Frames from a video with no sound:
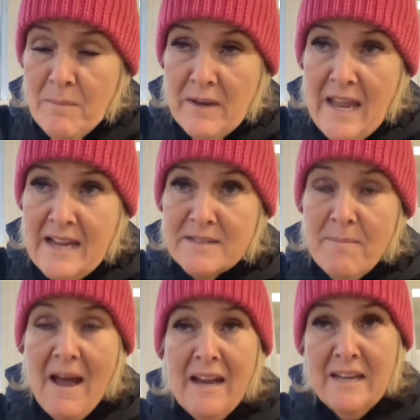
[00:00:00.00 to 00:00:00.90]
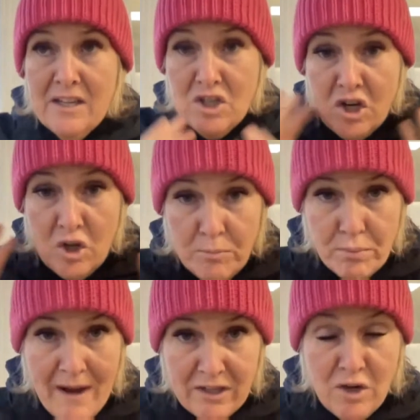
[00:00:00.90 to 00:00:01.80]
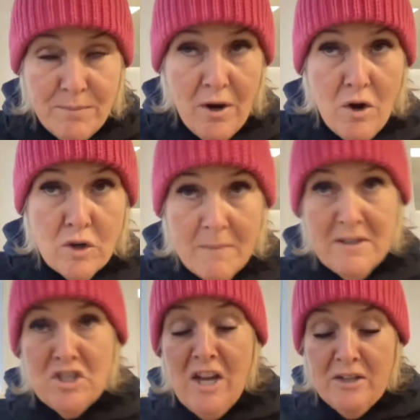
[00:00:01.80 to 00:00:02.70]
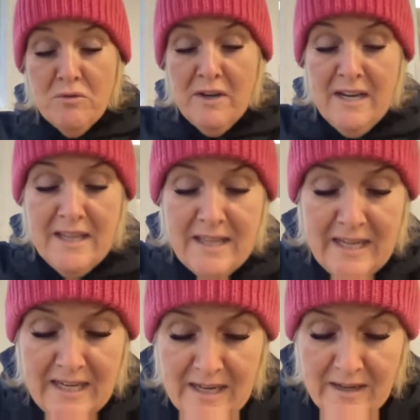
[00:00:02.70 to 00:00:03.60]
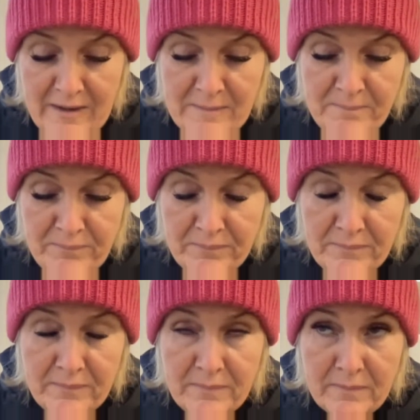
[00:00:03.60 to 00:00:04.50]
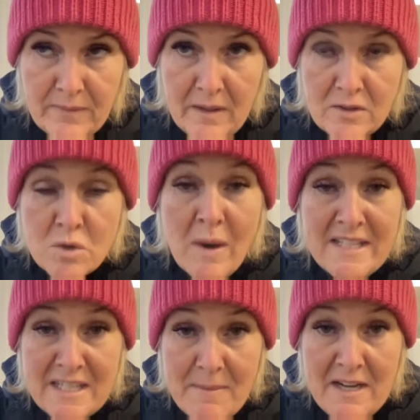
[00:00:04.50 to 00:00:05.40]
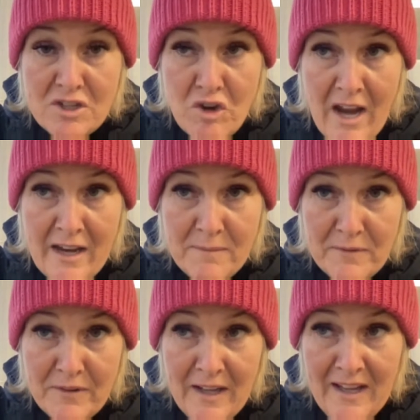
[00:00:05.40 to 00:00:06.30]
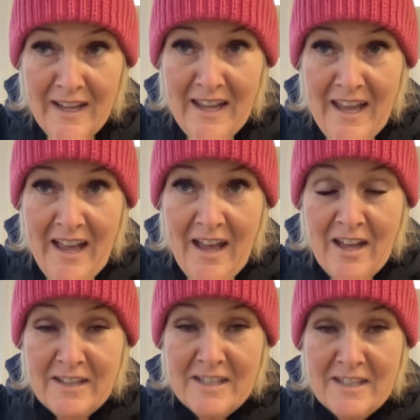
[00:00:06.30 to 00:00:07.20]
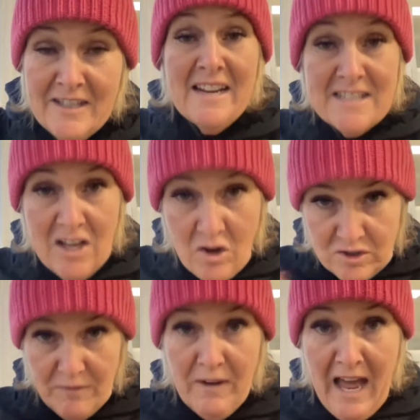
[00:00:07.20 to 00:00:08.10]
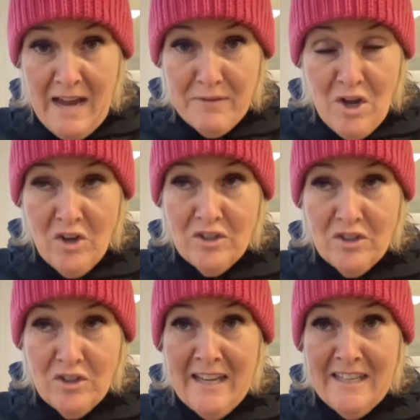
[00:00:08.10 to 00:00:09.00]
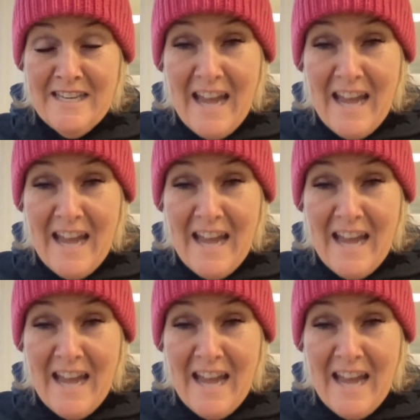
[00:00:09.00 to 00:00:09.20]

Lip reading: But yes, my brand new program in January, the 20-minute triumph, and that is lots of live content.